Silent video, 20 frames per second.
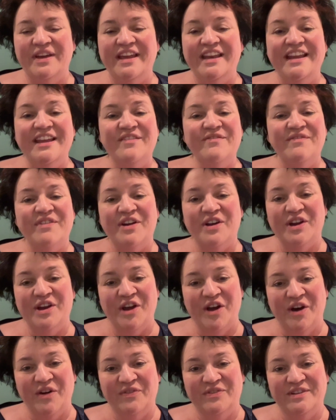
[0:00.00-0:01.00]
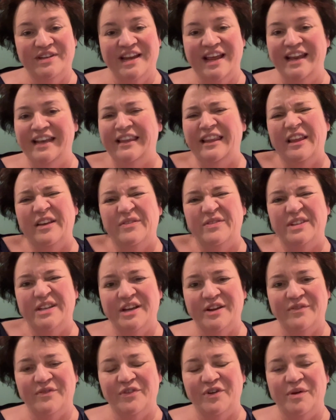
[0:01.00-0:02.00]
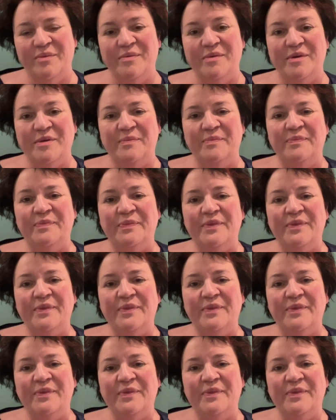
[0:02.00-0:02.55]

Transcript: eating very often. I'd love to hear from you.